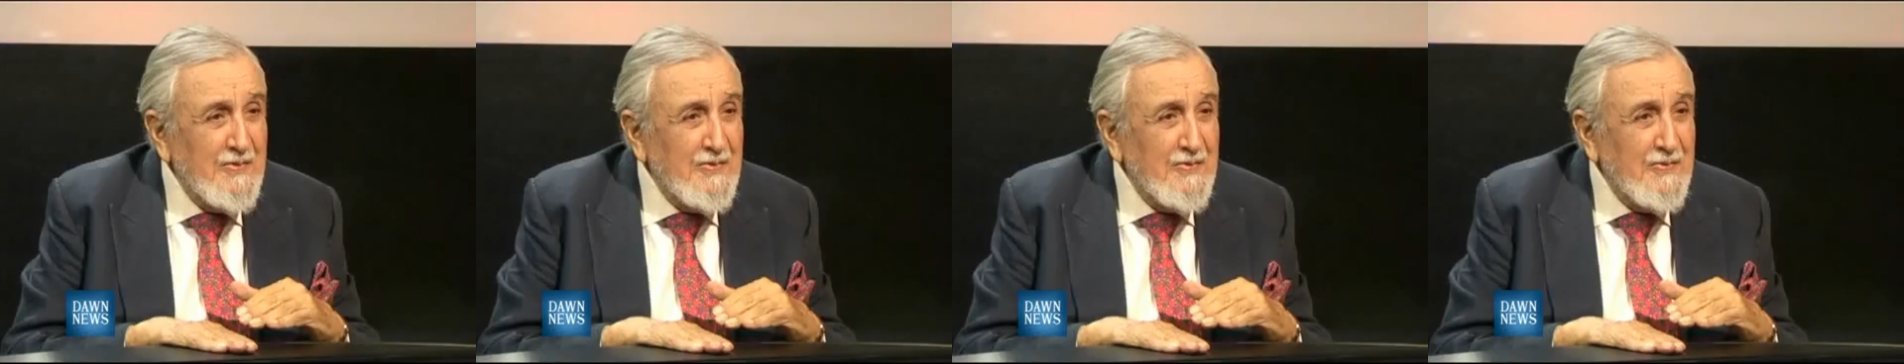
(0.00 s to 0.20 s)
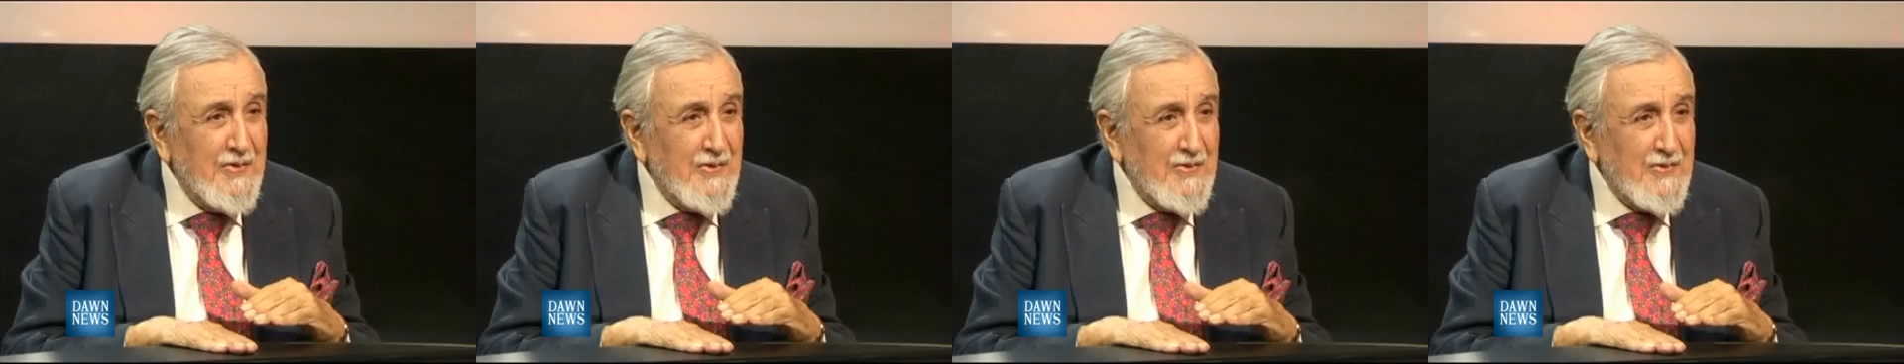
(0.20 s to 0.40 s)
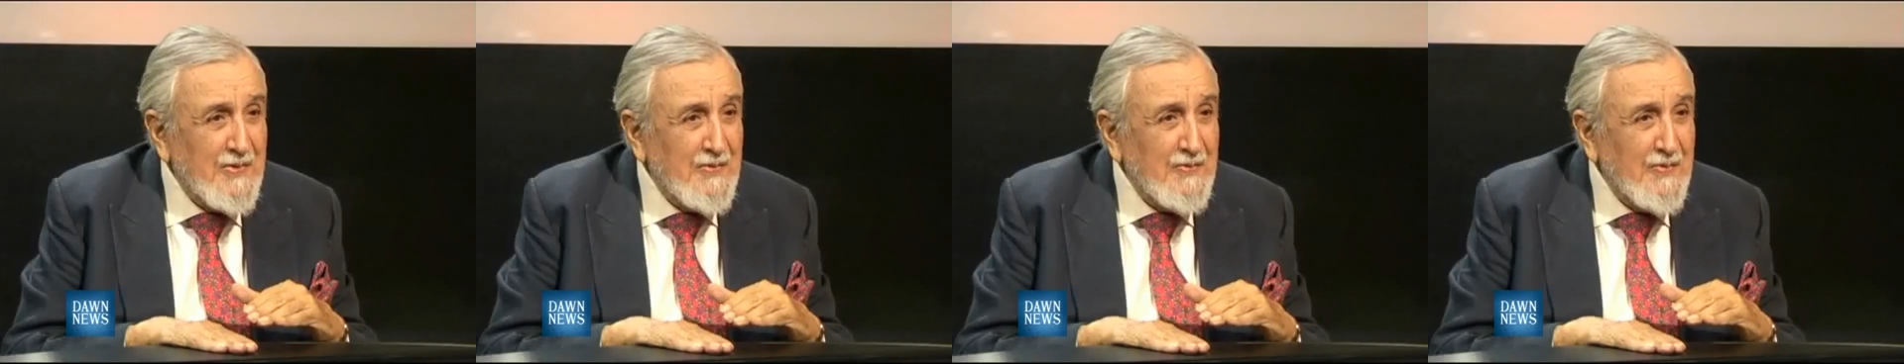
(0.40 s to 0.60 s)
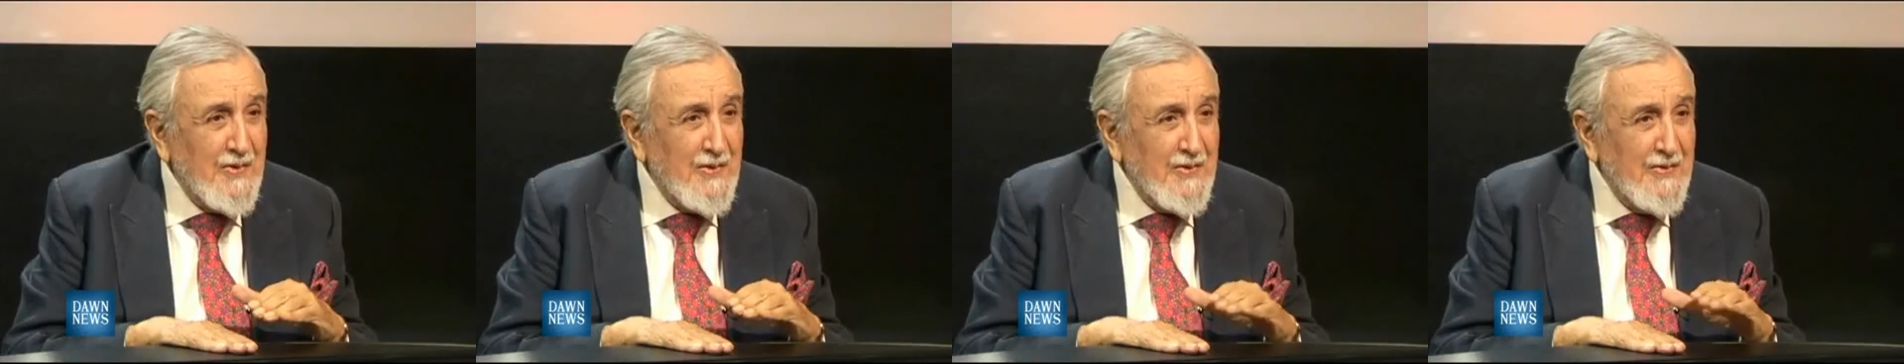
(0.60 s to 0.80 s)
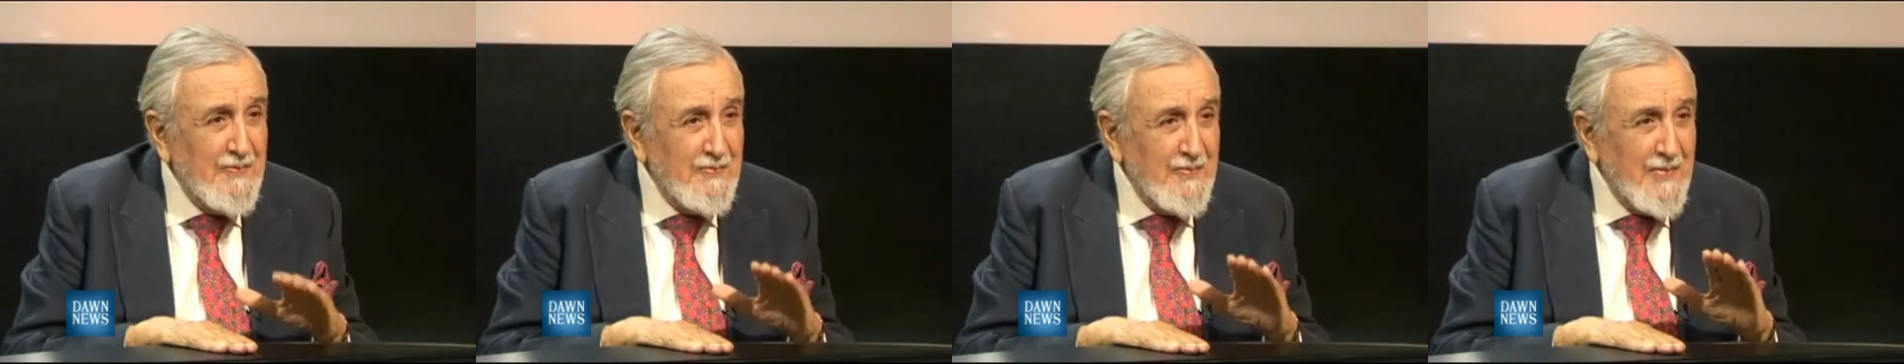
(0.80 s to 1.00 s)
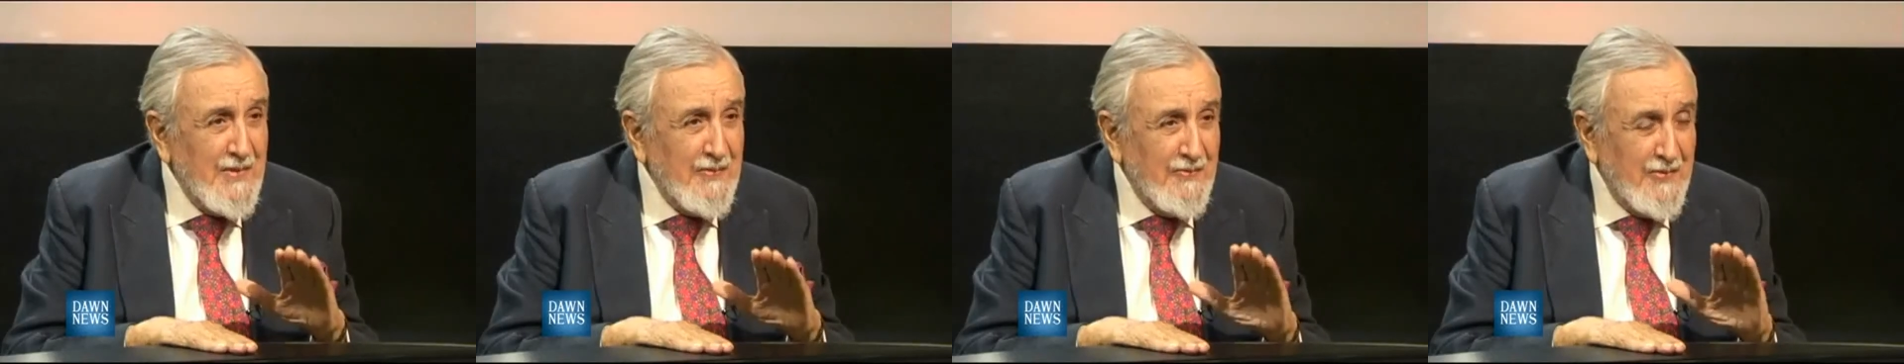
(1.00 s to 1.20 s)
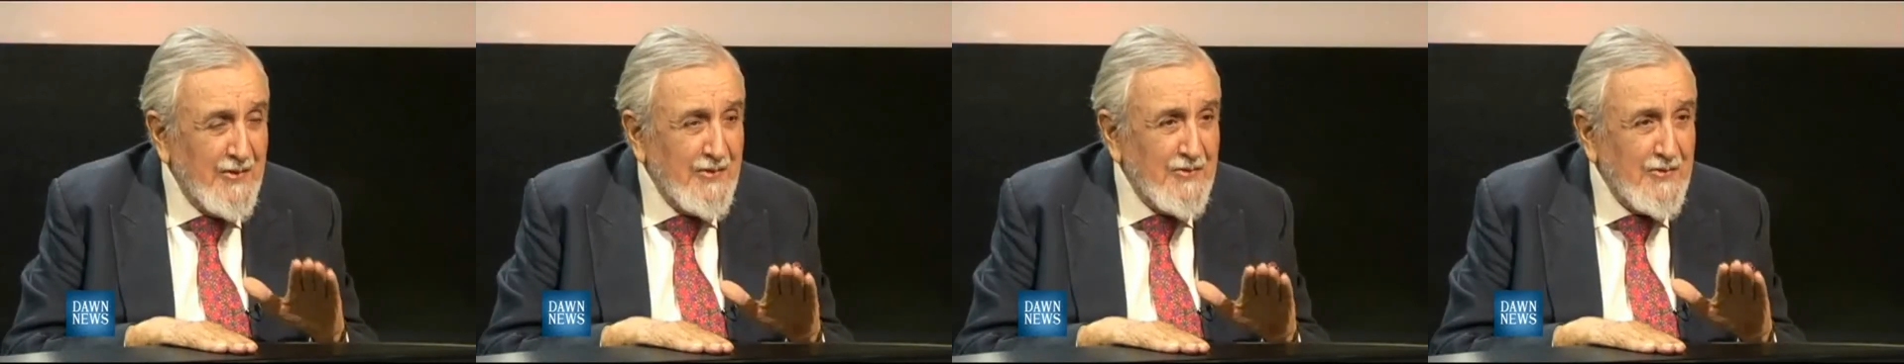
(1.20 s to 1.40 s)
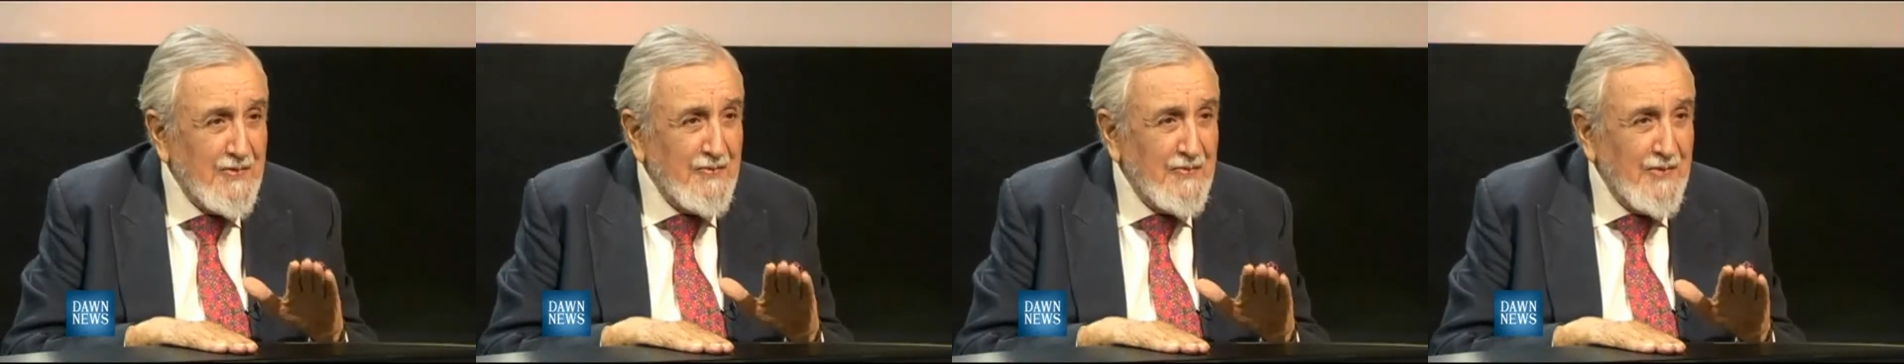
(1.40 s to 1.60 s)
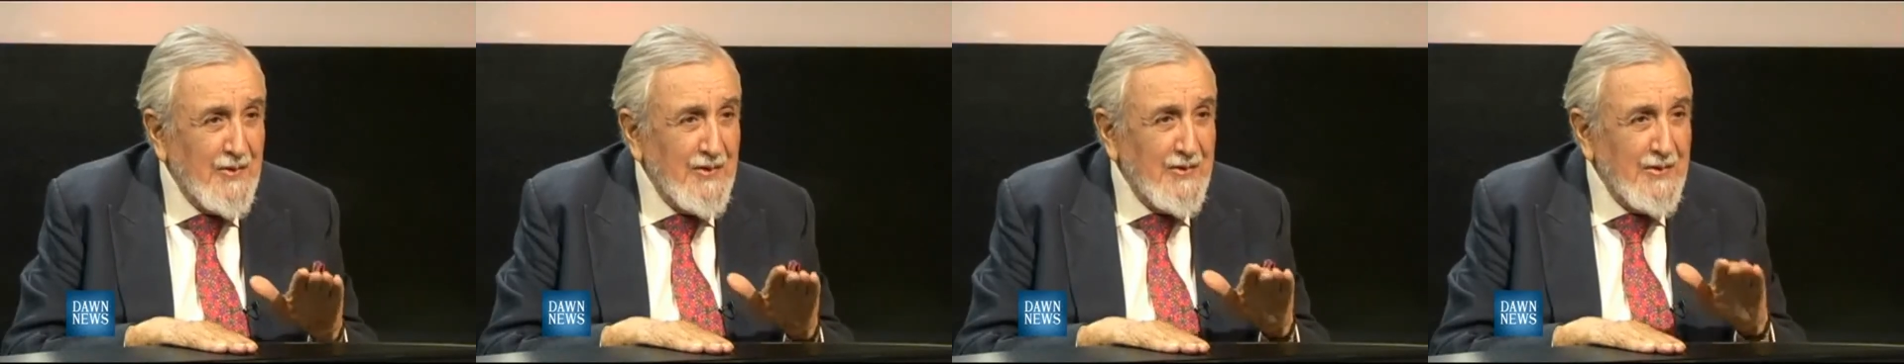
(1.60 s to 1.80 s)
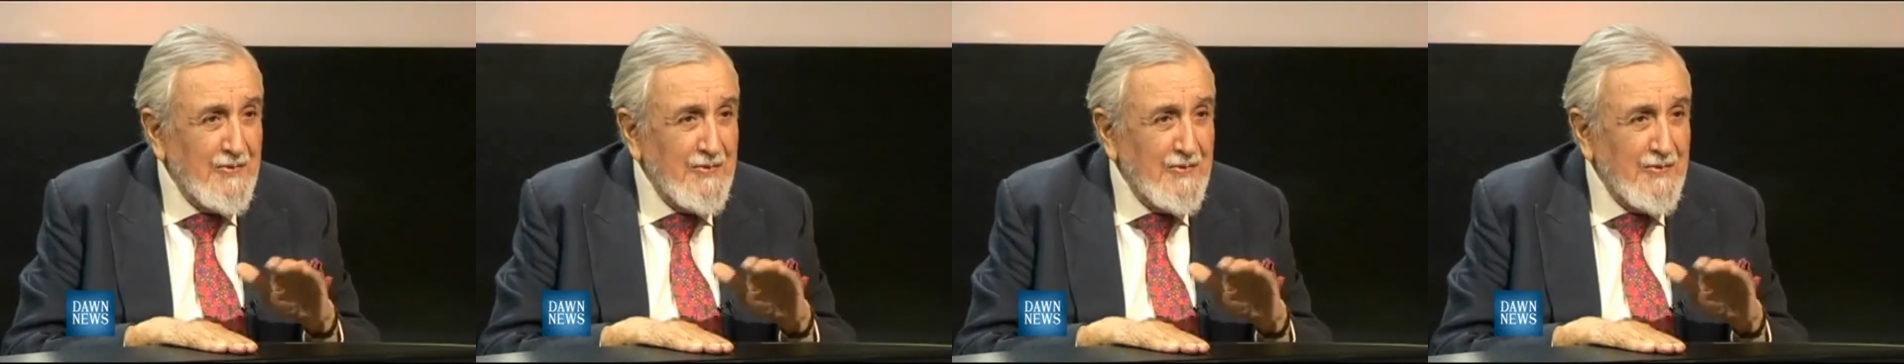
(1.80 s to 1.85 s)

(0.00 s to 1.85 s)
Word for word: First of all, first of all,